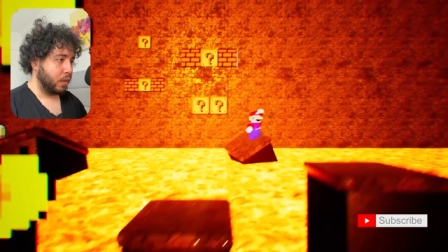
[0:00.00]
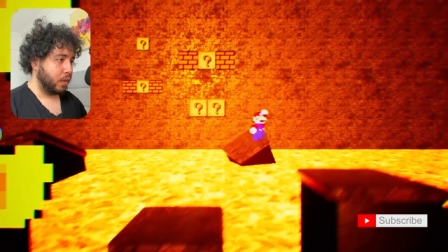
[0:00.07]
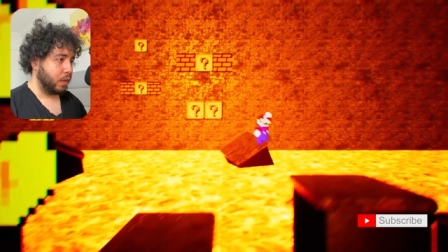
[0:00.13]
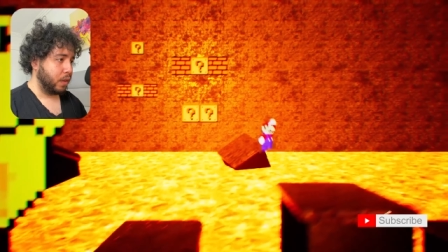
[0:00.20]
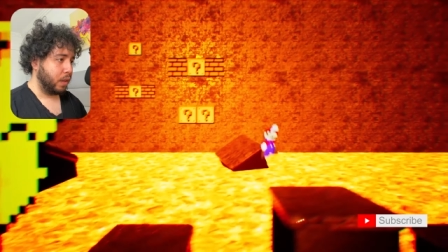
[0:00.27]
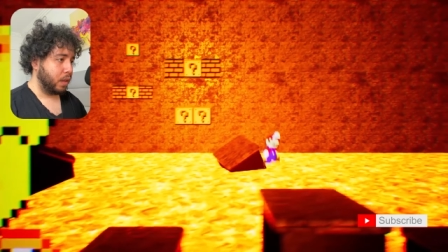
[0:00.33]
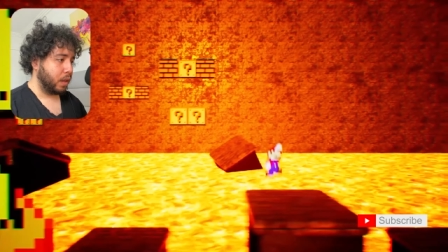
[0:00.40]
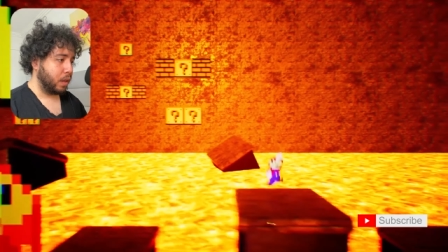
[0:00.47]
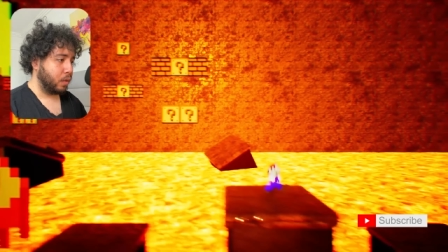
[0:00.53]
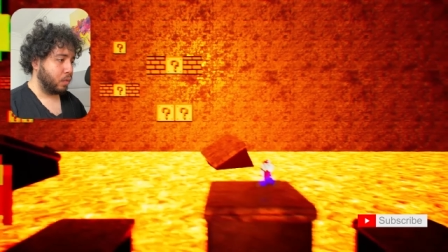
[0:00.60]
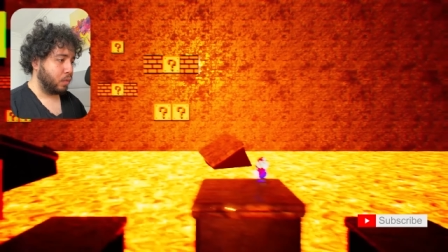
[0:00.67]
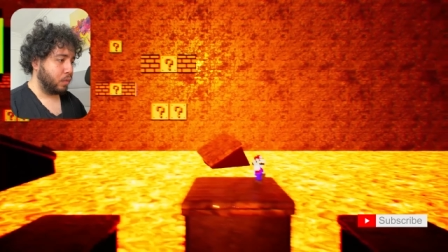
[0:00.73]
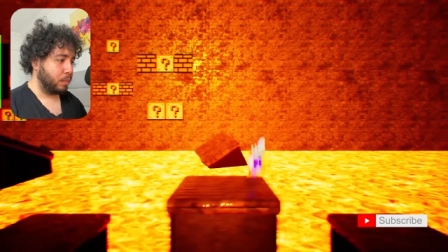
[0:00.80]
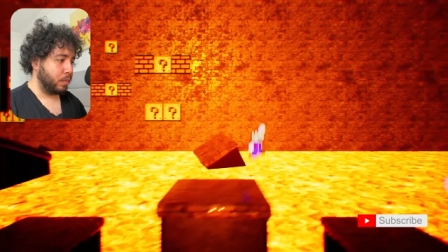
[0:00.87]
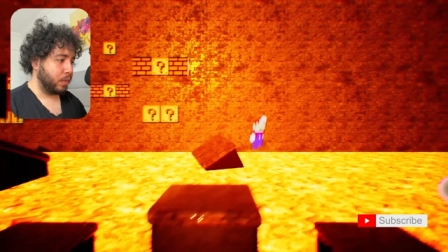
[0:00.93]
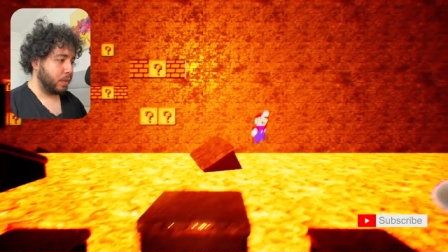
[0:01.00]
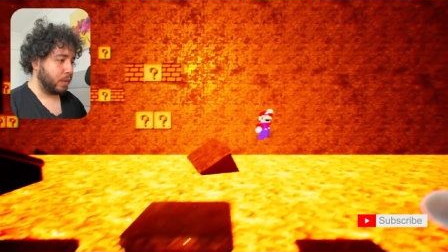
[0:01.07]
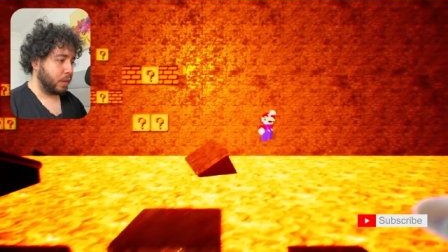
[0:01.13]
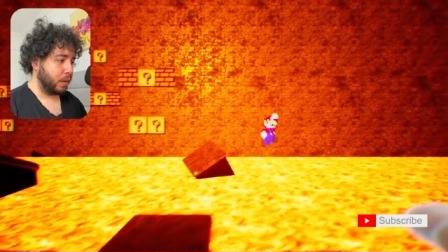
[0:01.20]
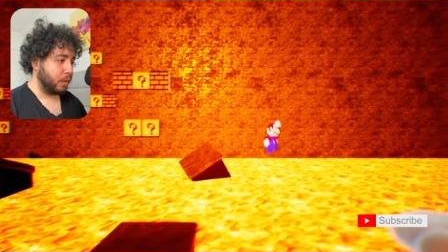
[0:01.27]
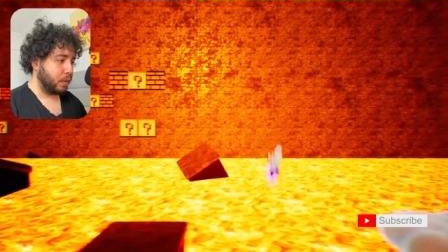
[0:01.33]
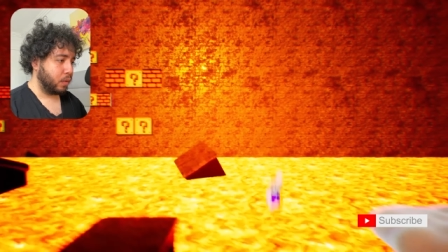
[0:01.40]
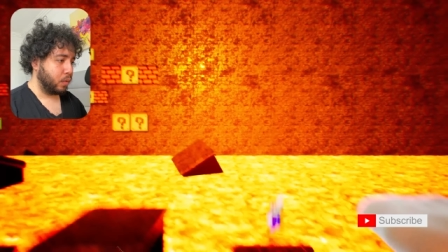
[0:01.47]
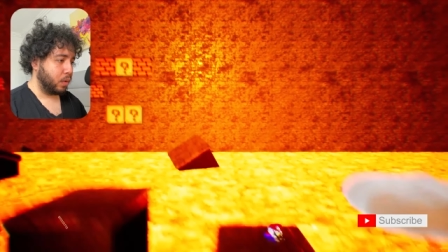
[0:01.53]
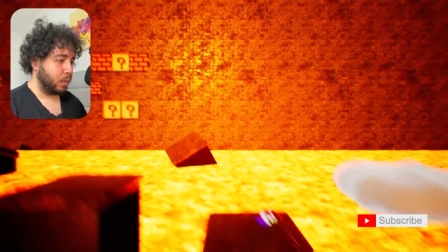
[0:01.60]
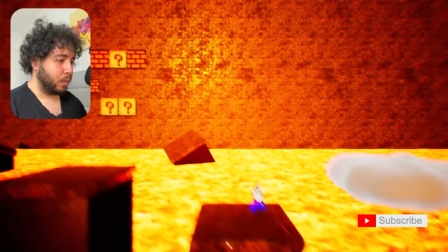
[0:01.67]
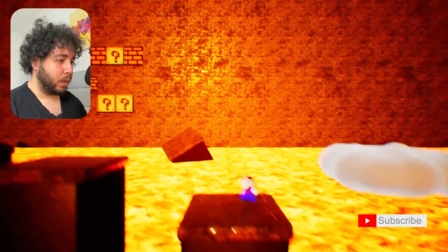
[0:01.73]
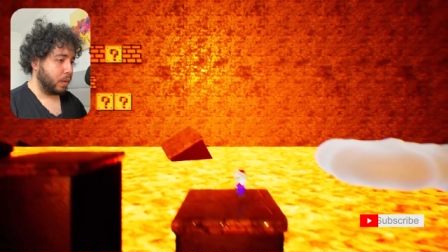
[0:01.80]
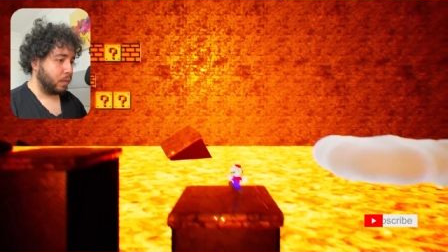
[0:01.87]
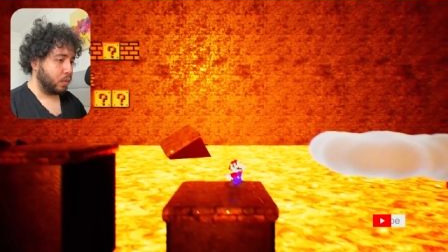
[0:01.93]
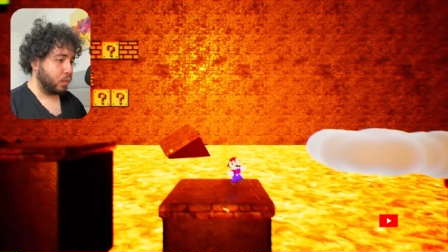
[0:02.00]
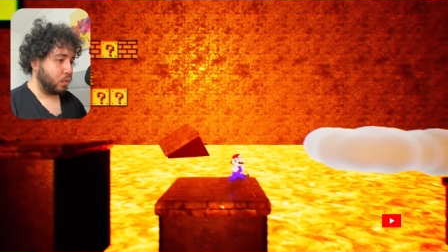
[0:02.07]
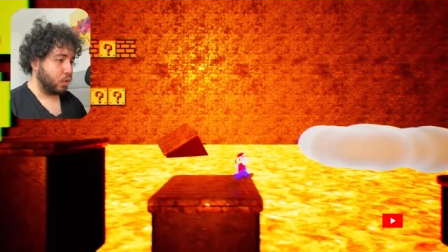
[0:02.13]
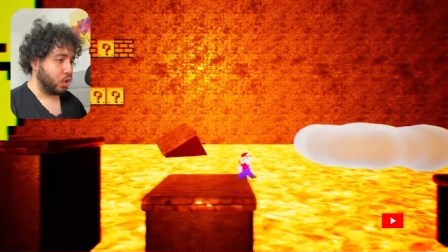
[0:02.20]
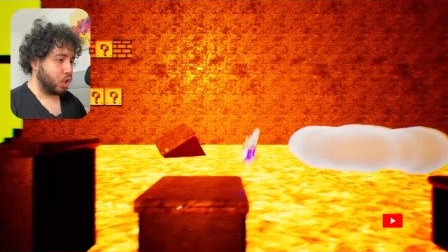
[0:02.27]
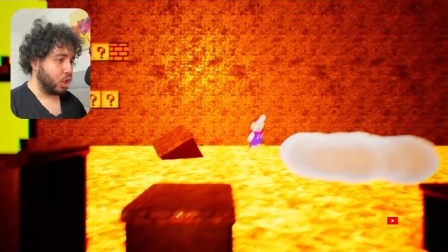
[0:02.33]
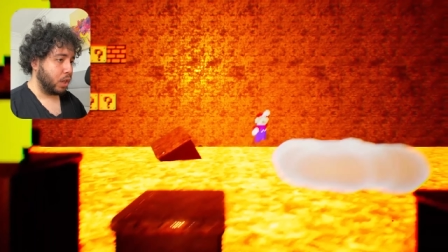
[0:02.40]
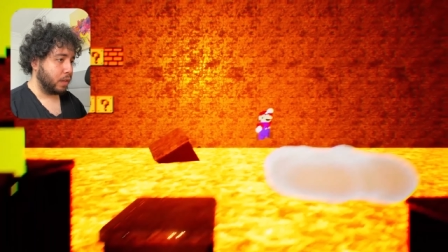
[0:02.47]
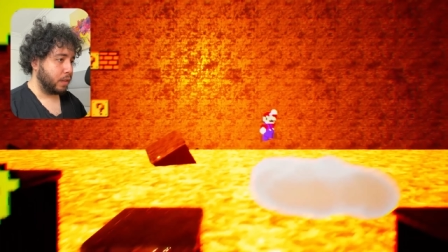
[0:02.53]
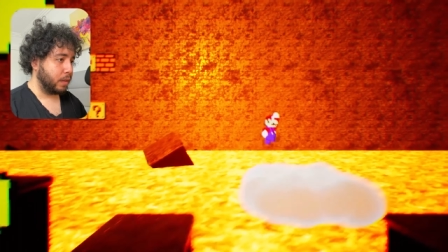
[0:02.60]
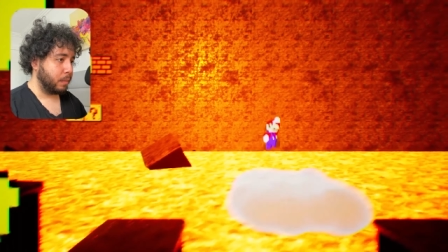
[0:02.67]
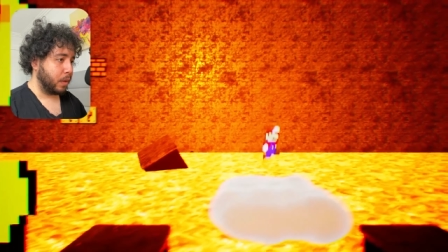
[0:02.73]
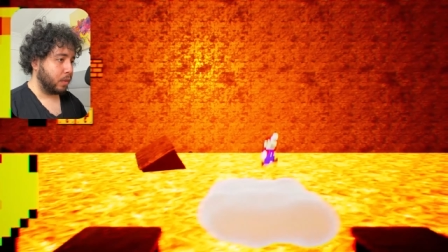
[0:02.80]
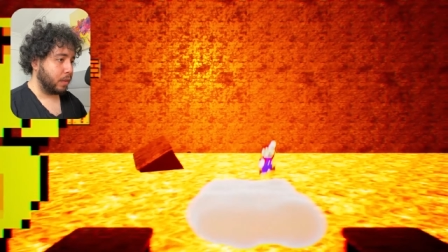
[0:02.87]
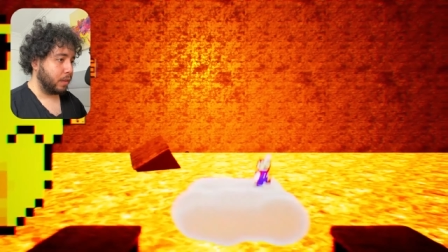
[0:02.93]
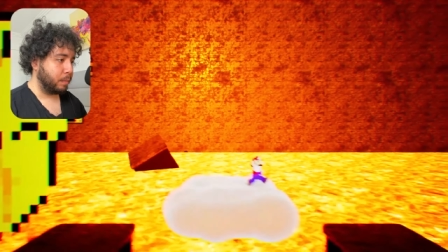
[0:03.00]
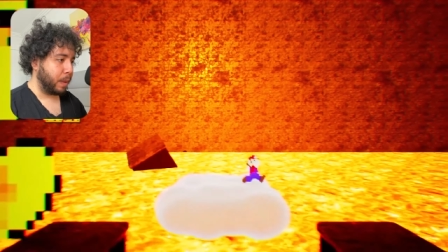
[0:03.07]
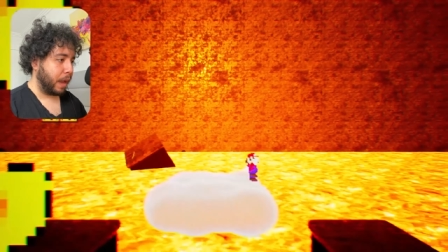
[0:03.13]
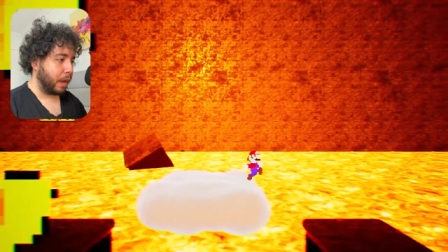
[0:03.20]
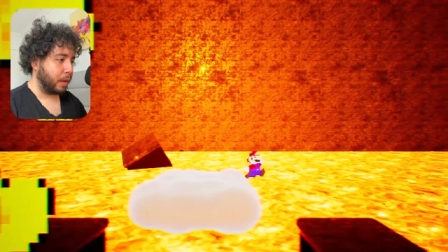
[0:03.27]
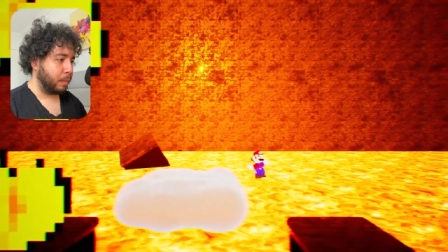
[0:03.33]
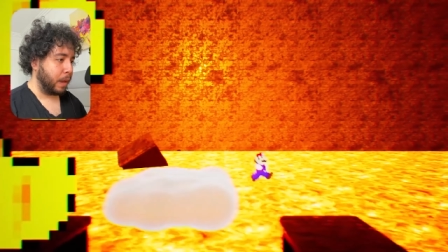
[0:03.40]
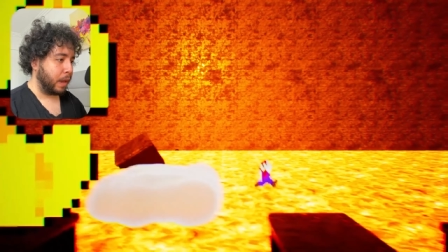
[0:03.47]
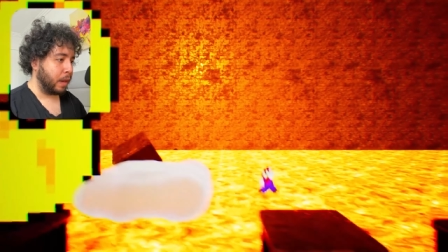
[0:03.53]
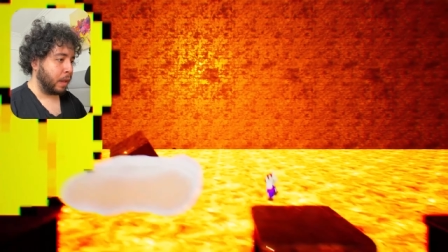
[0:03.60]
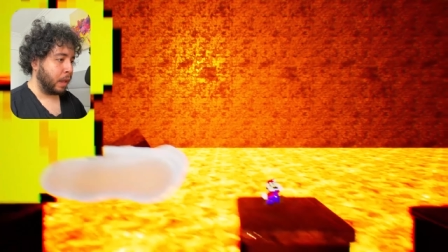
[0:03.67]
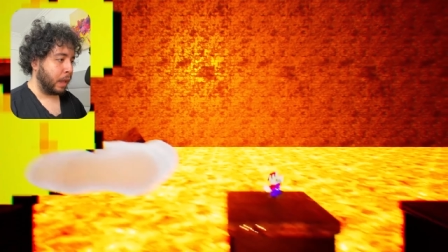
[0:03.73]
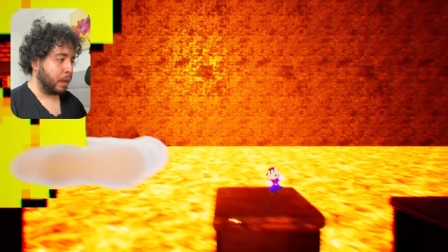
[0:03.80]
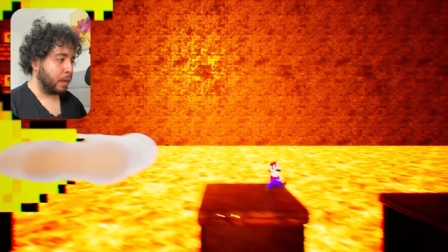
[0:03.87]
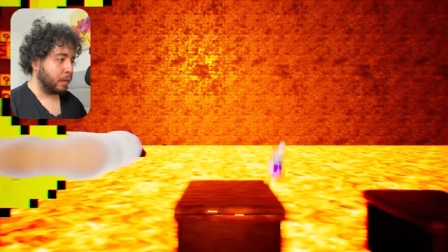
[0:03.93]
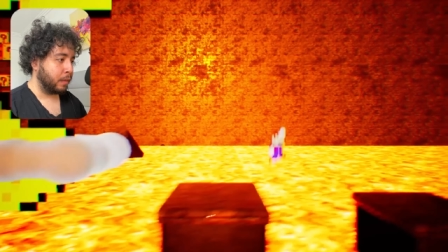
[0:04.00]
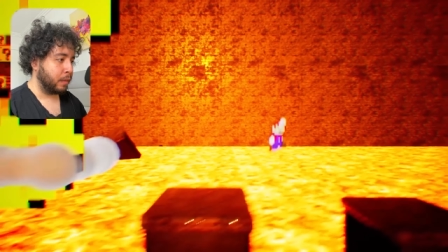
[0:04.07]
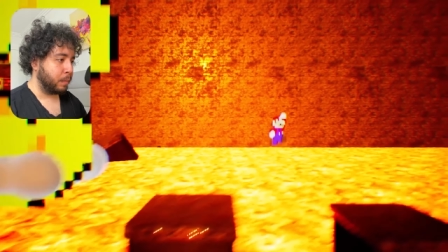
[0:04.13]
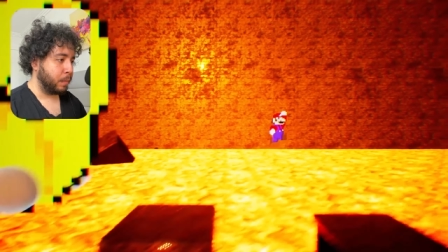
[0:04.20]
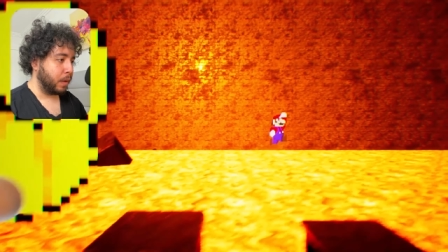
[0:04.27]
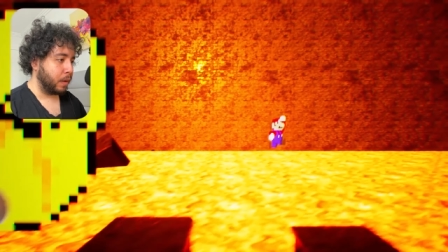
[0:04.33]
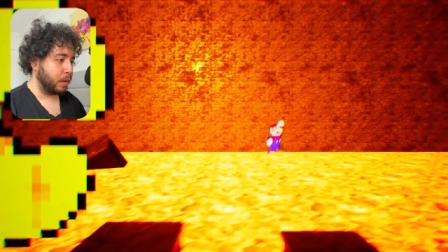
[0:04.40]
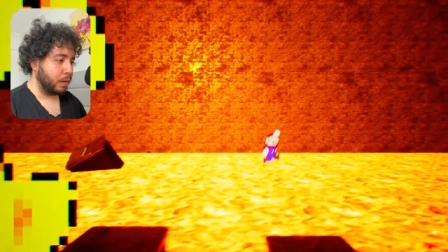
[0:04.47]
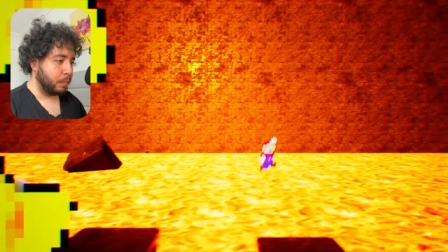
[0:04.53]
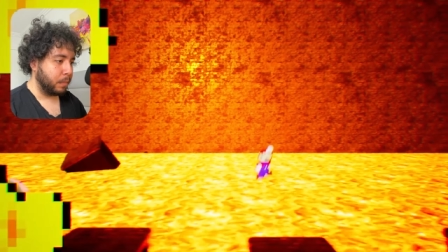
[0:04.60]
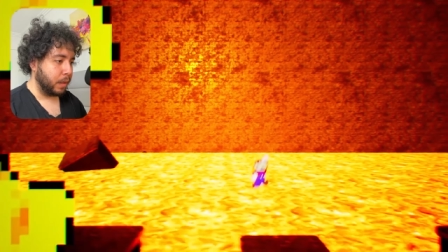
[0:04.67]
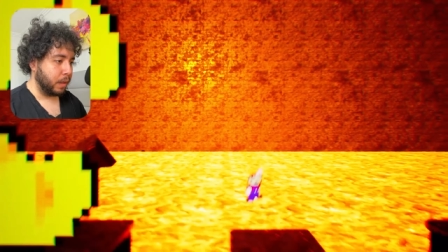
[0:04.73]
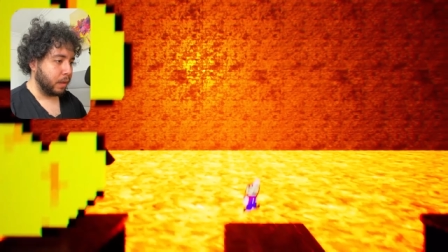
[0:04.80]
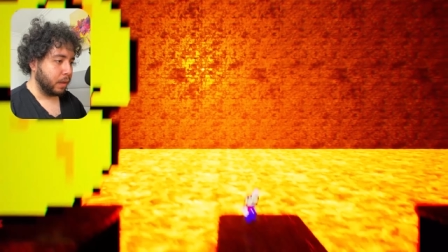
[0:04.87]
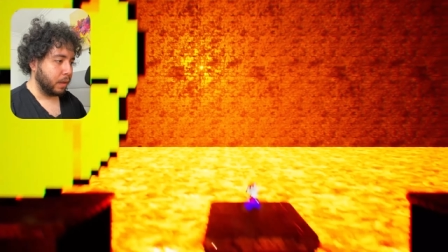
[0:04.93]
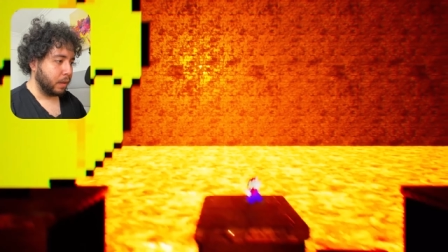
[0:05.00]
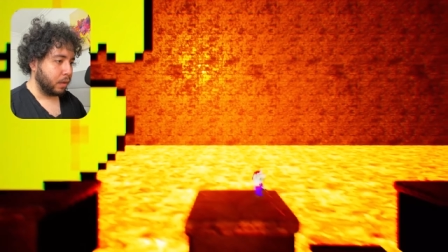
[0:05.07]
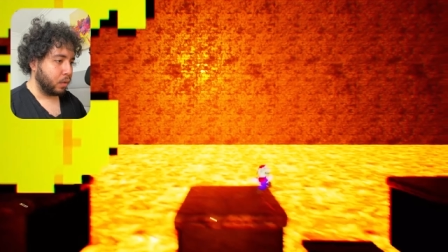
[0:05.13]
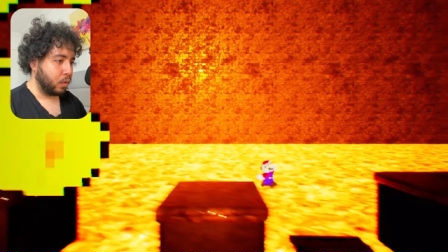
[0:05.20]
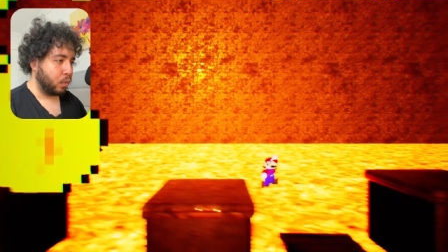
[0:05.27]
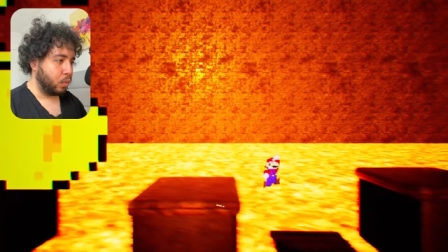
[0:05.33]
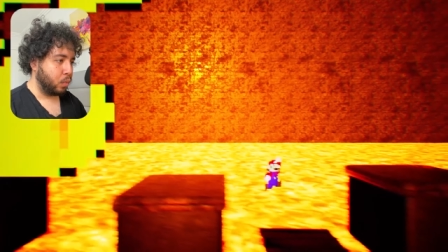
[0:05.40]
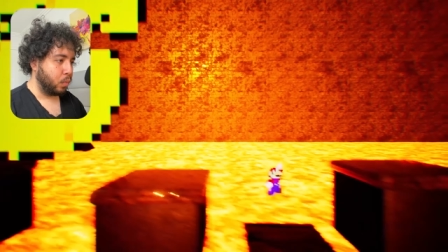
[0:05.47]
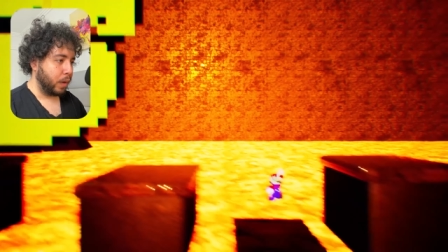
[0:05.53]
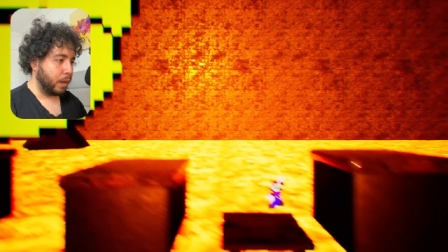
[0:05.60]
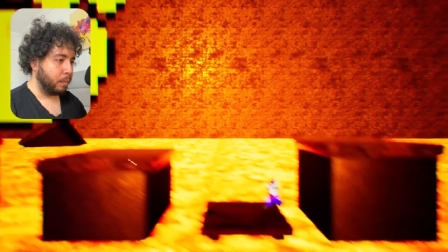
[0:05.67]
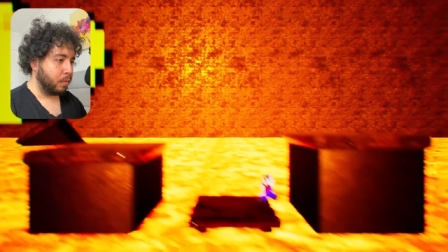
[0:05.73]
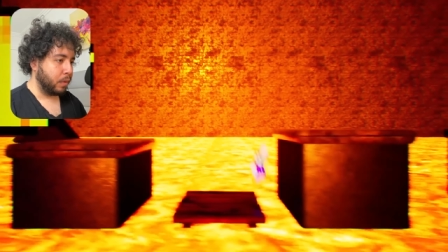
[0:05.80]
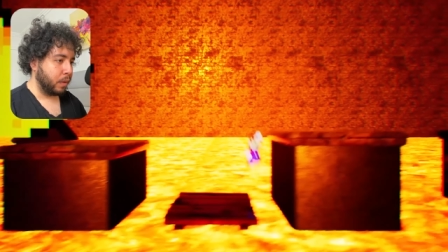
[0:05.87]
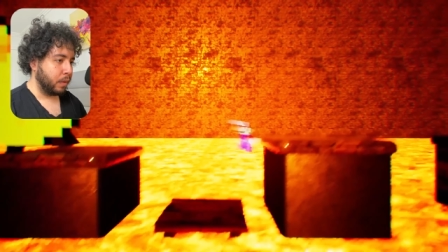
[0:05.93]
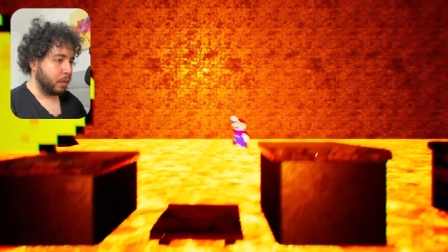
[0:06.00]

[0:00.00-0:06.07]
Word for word: See how precise. I don't even give two shits about this Pac-Man ass behind me. Go away, bro.